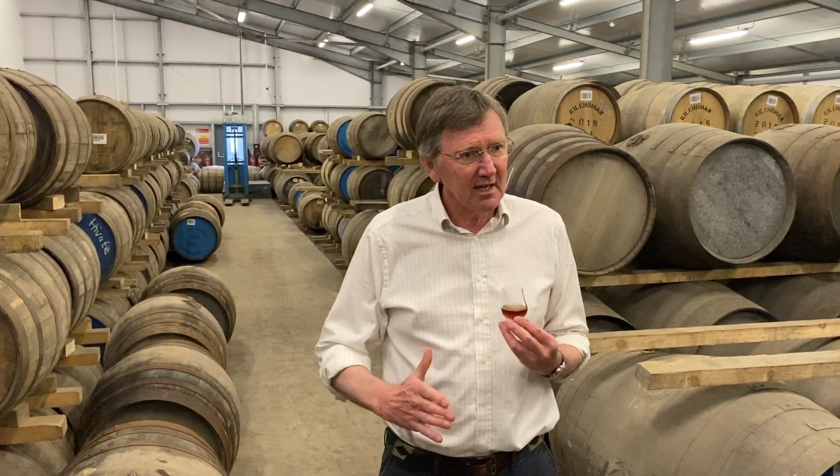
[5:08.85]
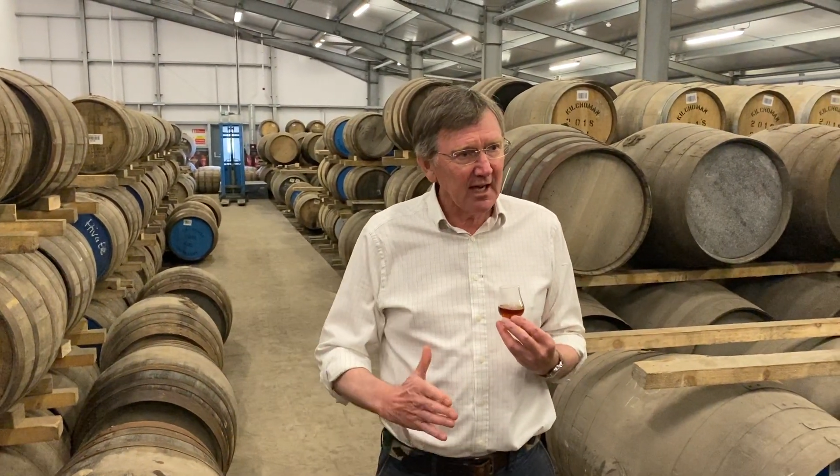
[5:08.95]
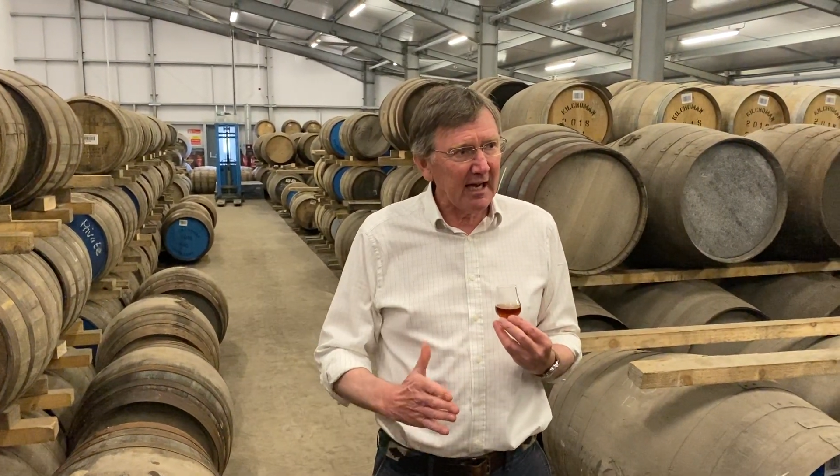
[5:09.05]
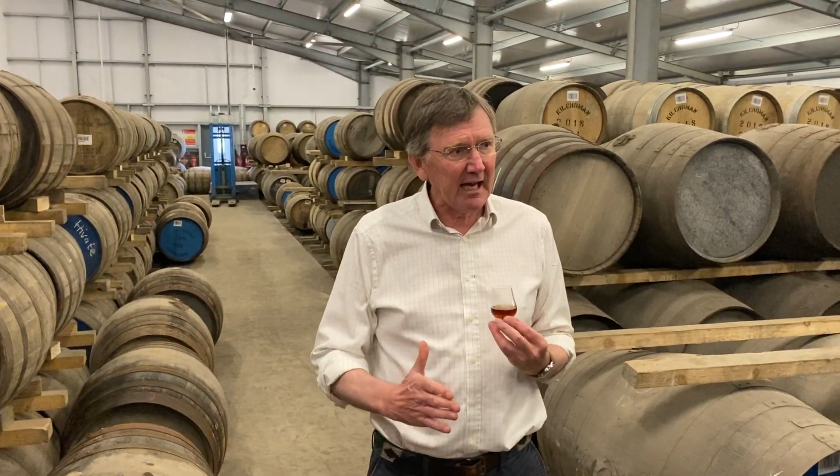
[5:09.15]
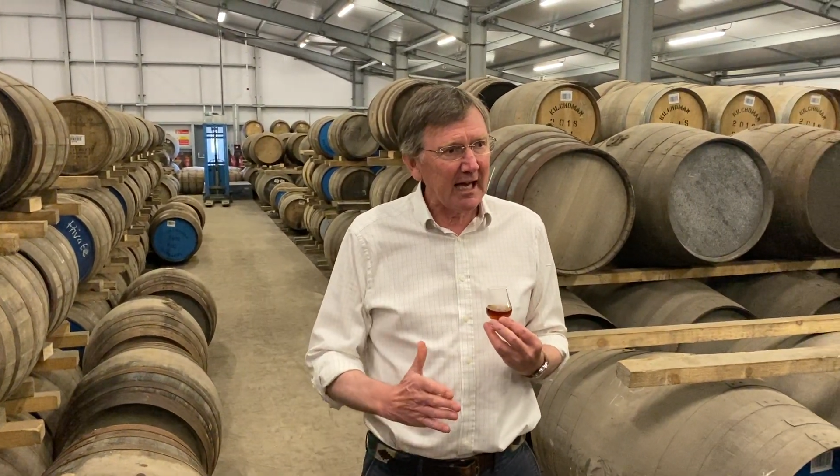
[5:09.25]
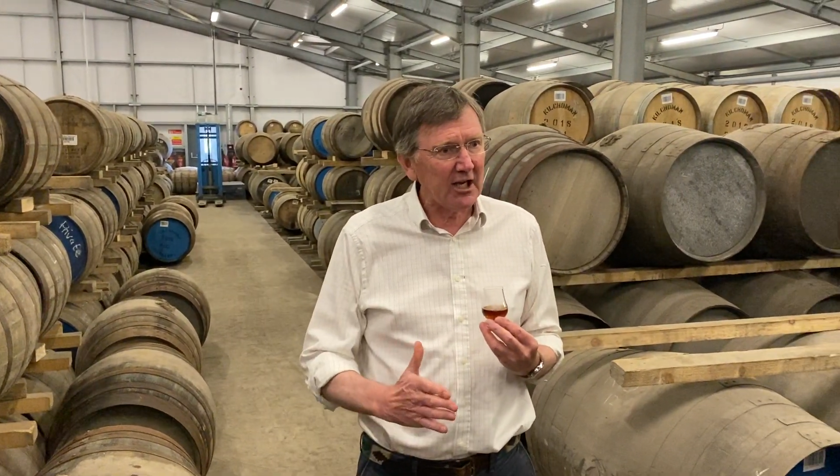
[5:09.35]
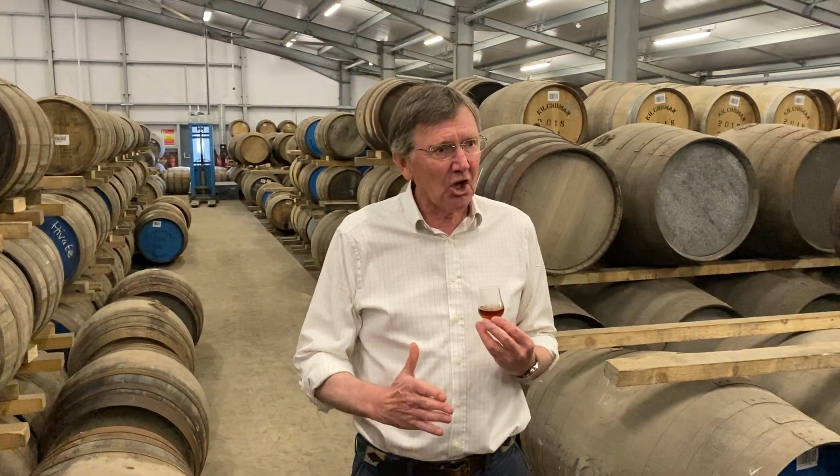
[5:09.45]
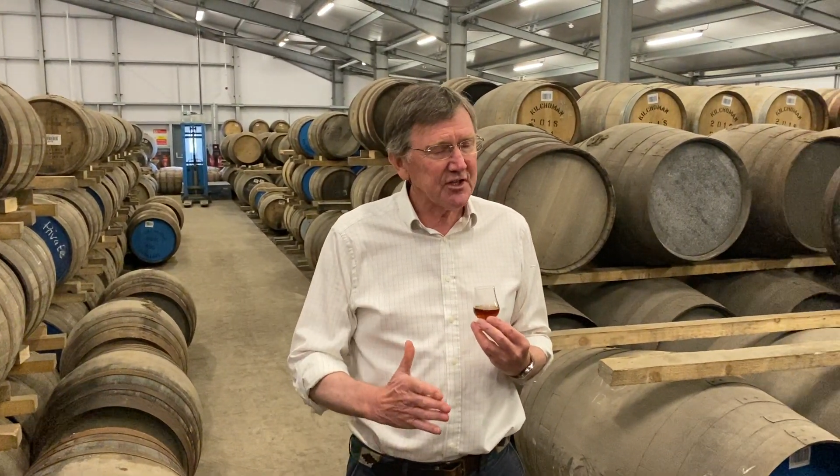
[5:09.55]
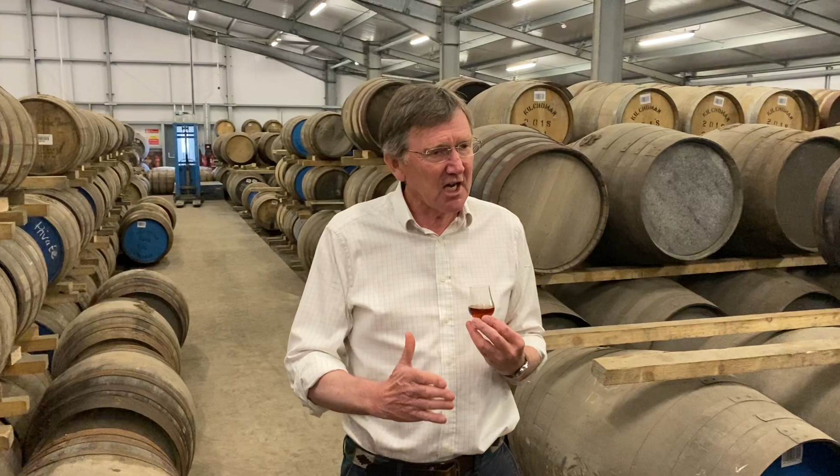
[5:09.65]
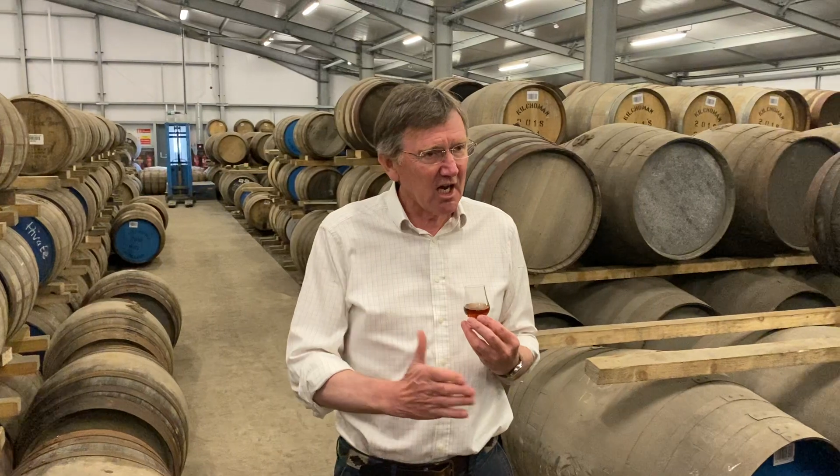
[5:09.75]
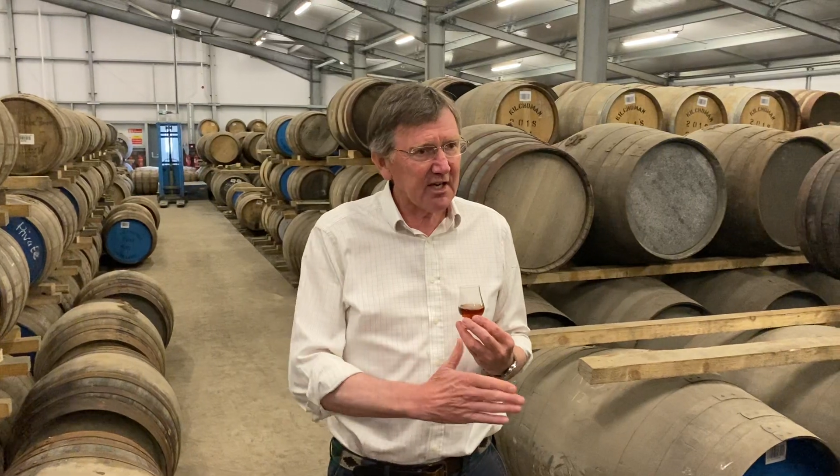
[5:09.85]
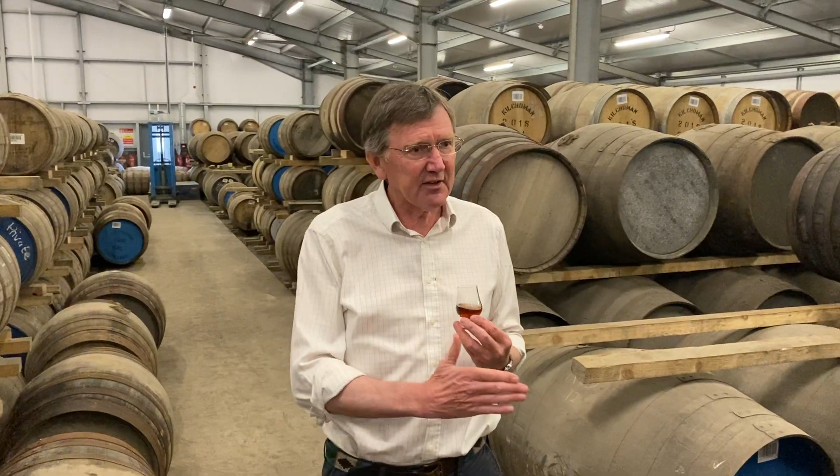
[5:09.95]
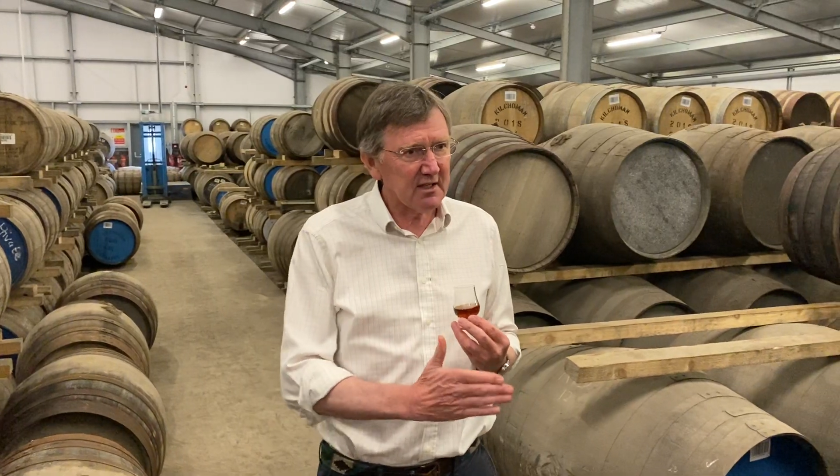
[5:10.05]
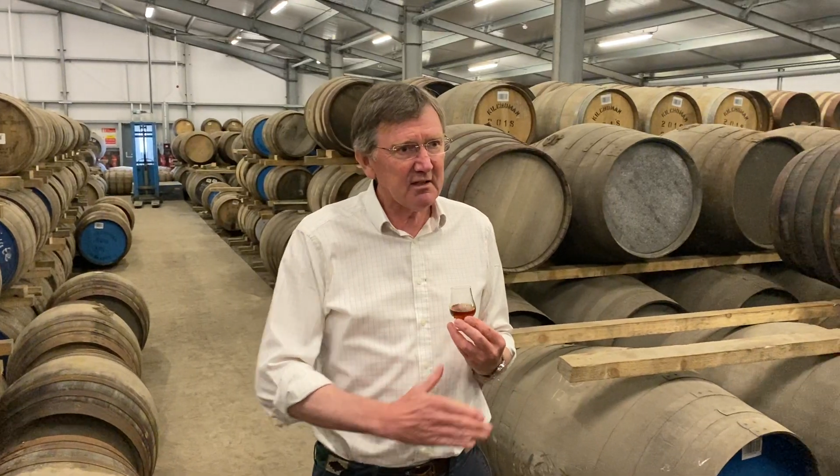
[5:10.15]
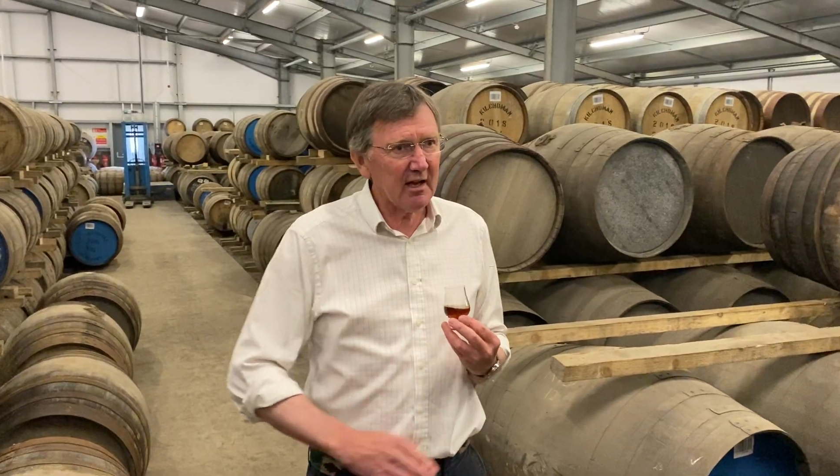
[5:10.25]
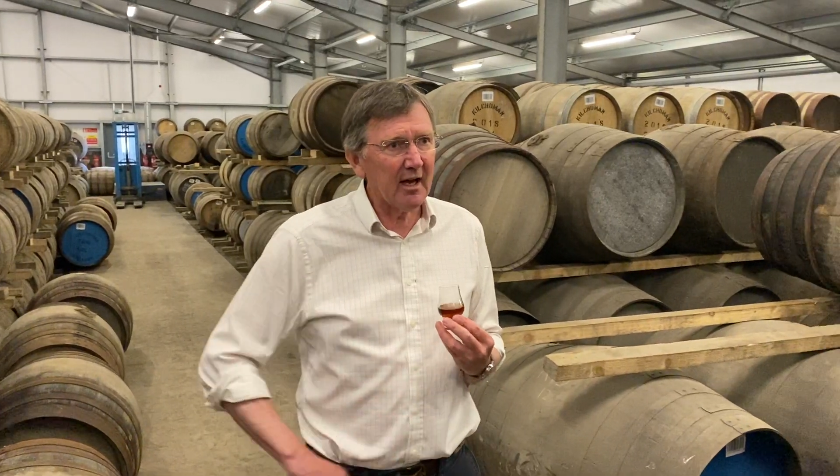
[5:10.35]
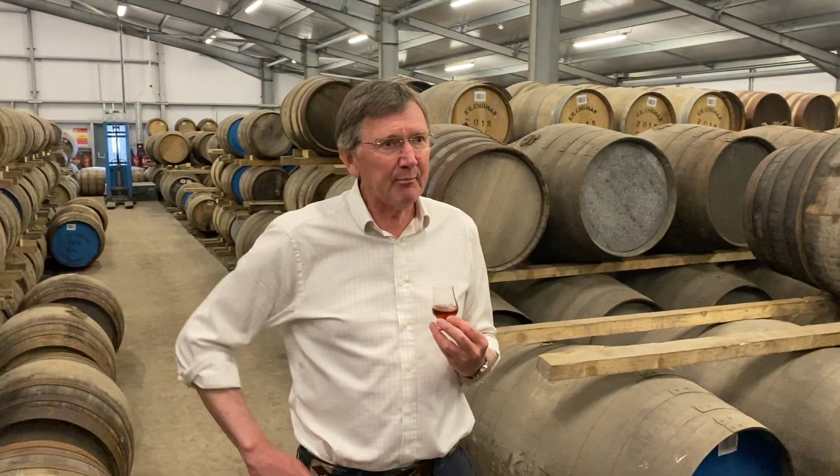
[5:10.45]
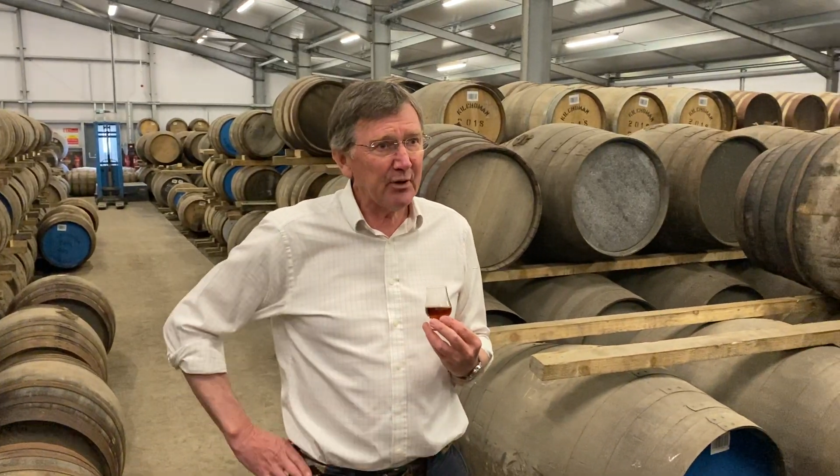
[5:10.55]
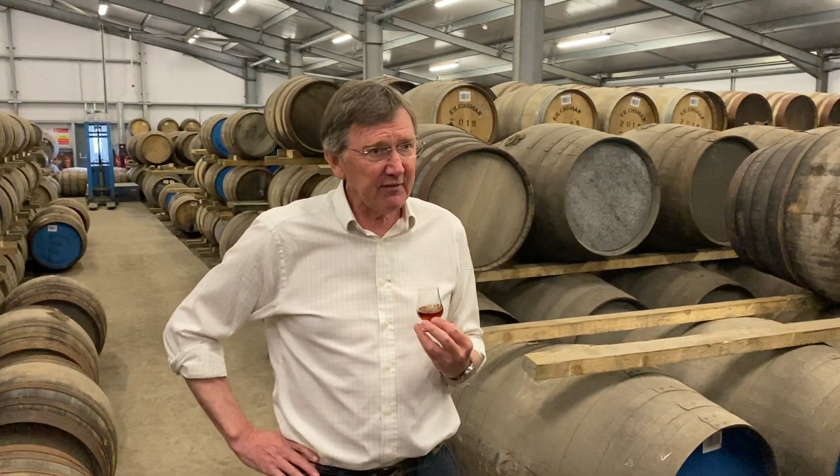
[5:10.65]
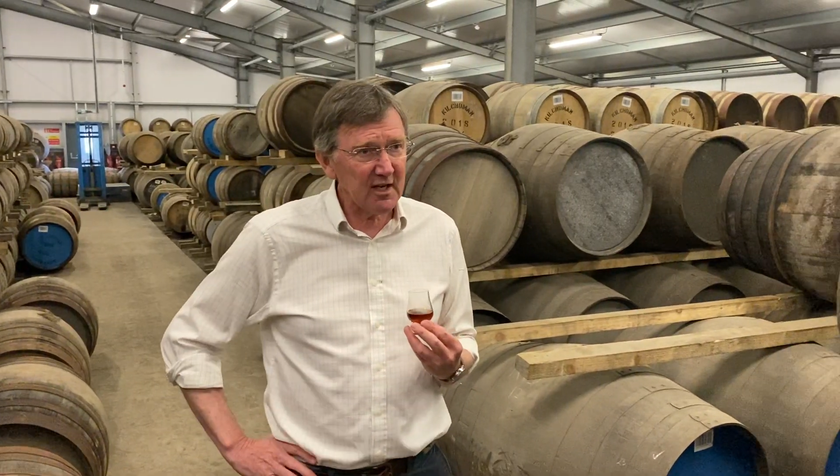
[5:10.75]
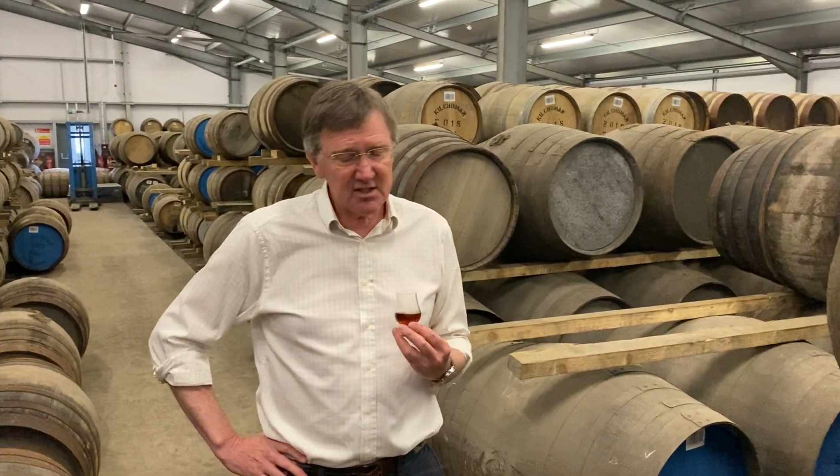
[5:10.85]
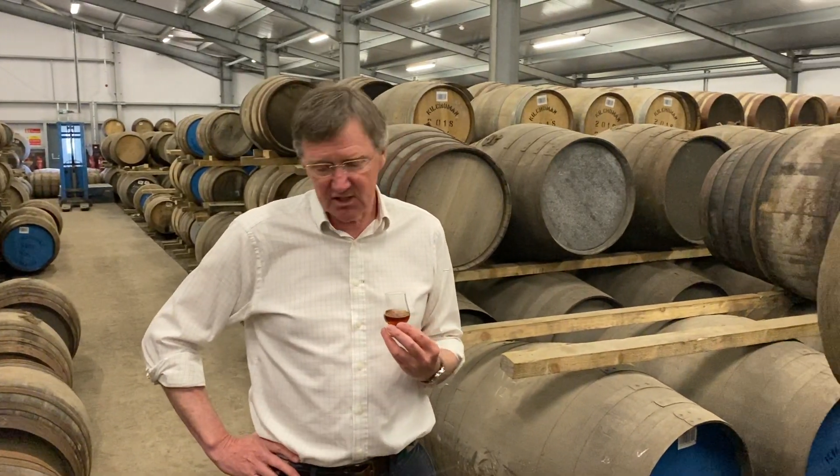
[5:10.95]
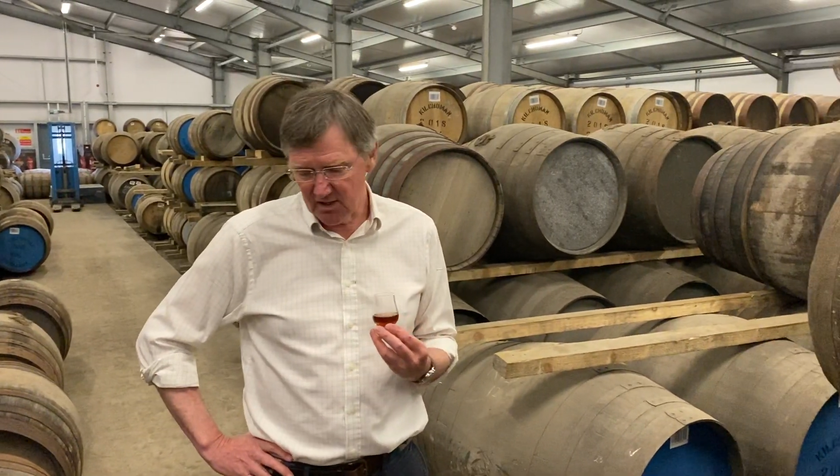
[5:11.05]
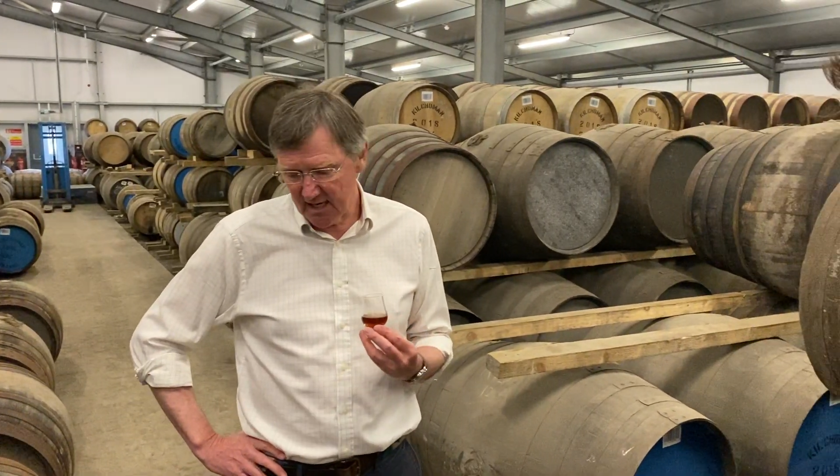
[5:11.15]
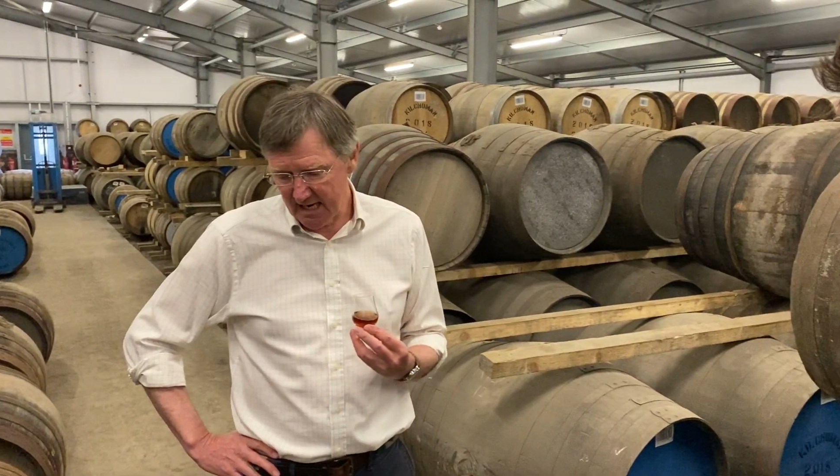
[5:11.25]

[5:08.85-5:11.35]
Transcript: a lot darker than previous